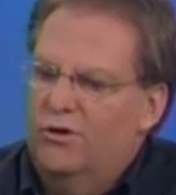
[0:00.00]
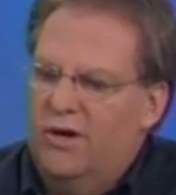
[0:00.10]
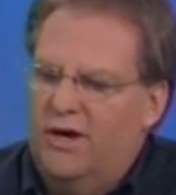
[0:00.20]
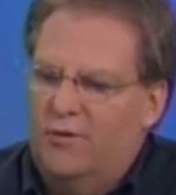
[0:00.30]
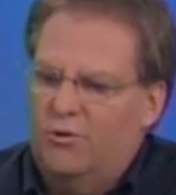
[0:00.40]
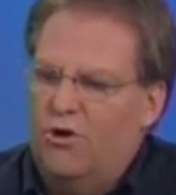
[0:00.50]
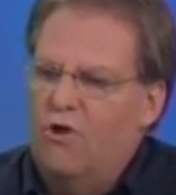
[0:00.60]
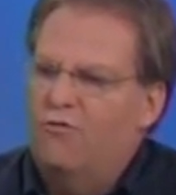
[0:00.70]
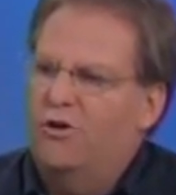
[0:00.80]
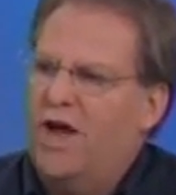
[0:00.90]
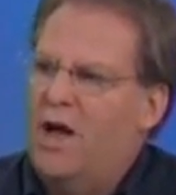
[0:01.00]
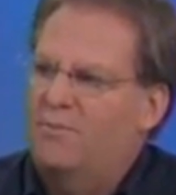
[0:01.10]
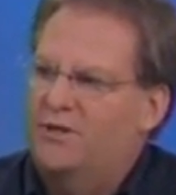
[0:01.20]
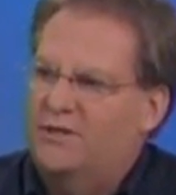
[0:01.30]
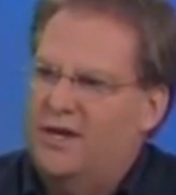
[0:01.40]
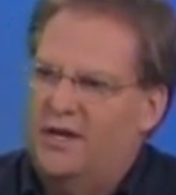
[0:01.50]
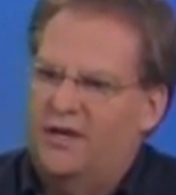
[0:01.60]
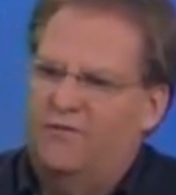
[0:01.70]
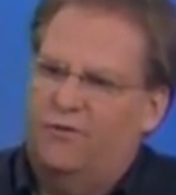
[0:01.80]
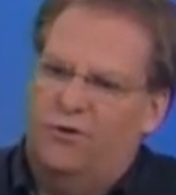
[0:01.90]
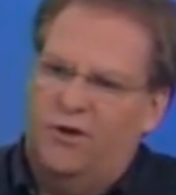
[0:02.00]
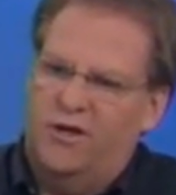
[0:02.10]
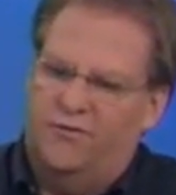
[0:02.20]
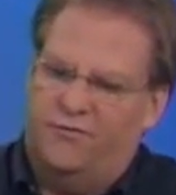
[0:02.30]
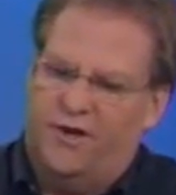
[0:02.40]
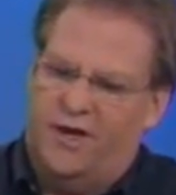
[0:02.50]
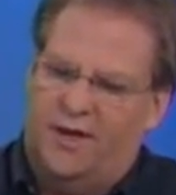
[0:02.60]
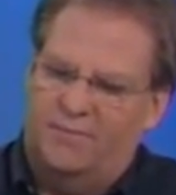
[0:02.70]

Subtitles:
We're overcompensating for if